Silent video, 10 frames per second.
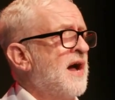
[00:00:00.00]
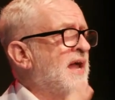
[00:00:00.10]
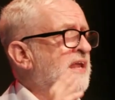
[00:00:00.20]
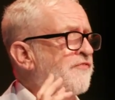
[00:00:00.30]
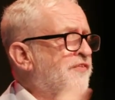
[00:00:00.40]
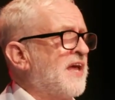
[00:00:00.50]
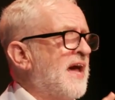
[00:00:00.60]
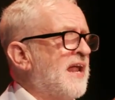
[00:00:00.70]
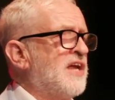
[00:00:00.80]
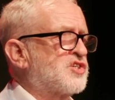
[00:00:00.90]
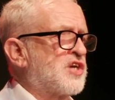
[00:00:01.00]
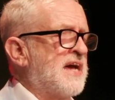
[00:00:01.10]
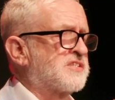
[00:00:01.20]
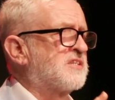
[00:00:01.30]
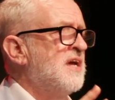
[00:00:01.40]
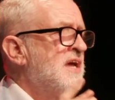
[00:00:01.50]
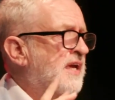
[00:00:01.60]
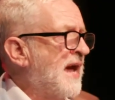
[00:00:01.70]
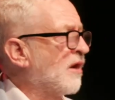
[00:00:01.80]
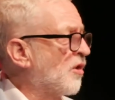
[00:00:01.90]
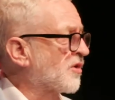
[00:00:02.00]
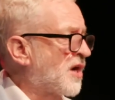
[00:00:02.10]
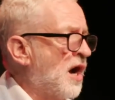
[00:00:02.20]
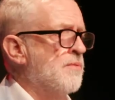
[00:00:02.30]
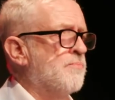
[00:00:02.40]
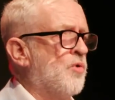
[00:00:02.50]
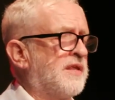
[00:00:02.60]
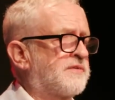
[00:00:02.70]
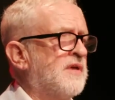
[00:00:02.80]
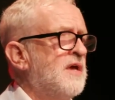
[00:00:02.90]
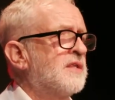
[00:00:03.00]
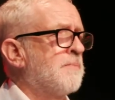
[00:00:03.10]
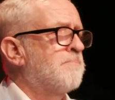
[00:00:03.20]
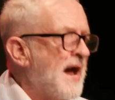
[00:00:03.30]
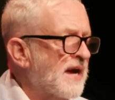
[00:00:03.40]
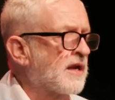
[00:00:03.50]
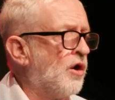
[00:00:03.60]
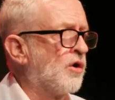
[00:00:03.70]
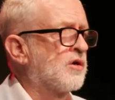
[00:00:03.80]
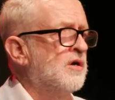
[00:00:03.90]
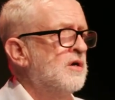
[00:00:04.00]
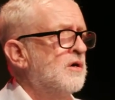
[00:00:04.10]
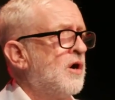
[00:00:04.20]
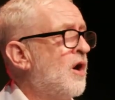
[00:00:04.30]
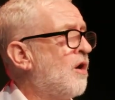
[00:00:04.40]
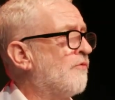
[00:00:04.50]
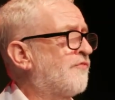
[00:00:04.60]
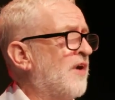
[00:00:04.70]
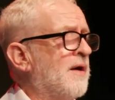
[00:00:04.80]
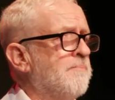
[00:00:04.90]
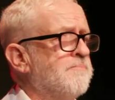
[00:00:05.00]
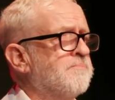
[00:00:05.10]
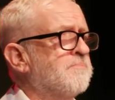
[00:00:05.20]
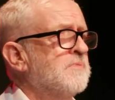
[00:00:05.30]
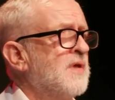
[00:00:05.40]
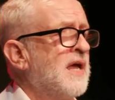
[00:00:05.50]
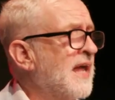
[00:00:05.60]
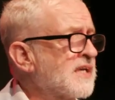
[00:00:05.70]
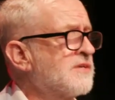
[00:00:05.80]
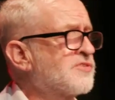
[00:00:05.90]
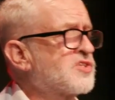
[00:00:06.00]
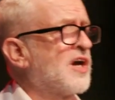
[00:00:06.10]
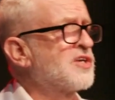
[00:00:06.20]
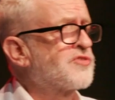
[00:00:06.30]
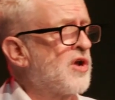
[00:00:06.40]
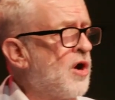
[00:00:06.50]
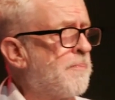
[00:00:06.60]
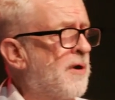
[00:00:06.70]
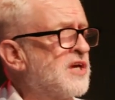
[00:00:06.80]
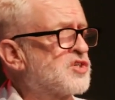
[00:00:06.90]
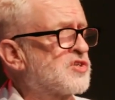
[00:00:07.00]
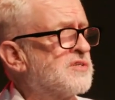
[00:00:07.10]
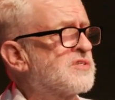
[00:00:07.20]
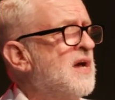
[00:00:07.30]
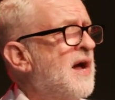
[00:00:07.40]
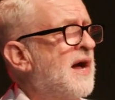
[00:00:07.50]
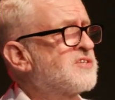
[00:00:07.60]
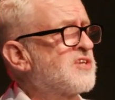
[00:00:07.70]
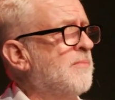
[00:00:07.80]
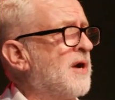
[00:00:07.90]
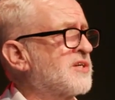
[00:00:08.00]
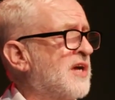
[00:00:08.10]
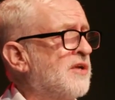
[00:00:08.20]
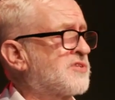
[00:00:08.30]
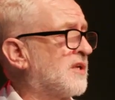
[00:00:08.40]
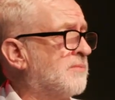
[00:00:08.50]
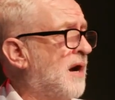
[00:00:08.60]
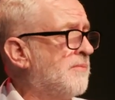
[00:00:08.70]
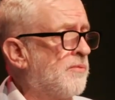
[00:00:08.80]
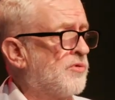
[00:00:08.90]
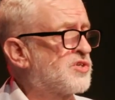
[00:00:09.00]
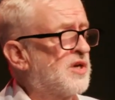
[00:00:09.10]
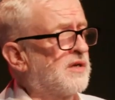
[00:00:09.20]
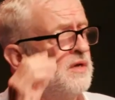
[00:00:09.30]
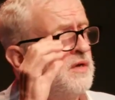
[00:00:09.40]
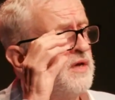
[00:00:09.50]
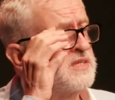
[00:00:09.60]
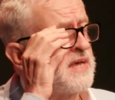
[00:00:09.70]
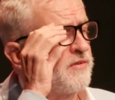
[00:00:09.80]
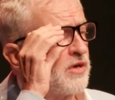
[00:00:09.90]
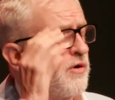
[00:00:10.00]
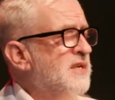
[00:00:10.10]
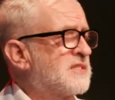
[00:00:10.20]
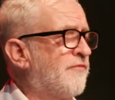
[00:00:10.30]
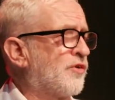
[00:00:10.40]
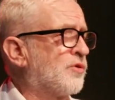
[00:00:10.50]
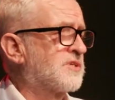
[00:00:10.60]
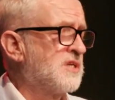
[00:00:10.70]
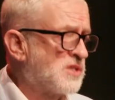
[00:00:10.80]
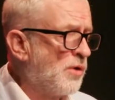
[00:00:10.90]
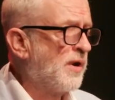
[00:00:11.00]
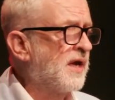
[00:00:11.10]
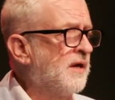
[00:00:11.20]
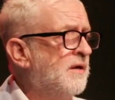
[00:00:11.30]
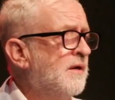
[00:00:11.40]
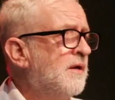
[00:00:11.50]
And if the NHS cannot cope with the backlog of um, elective surgery operations and so much else at the moment, which it is having great difficulty doing,